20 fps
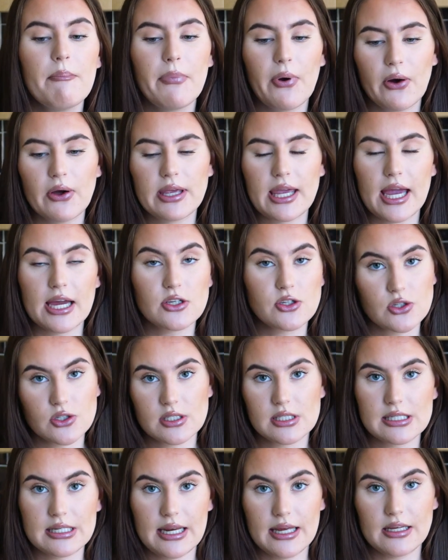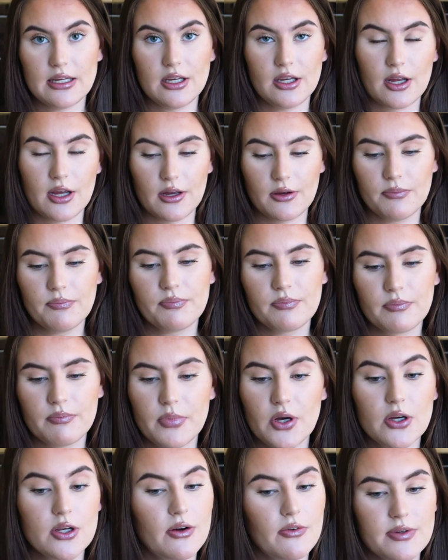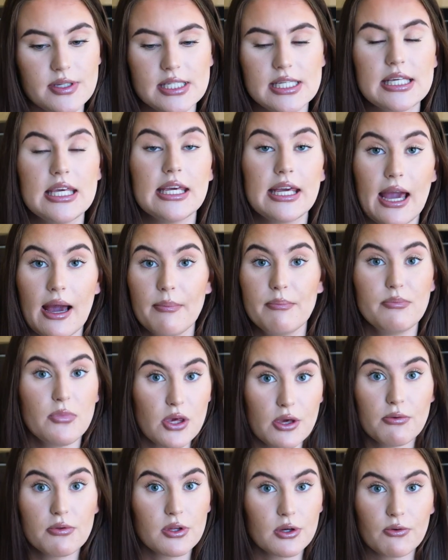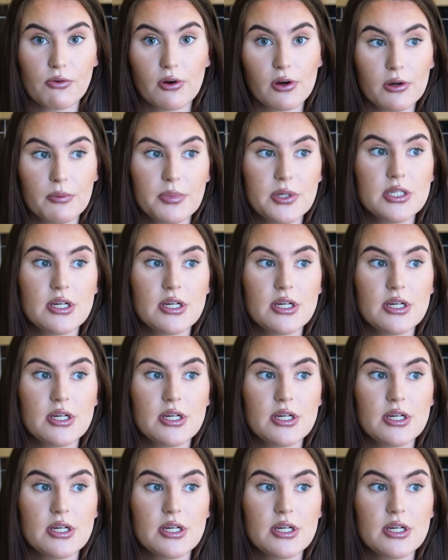But yeah, just to let you know. But obviously you can mute the group.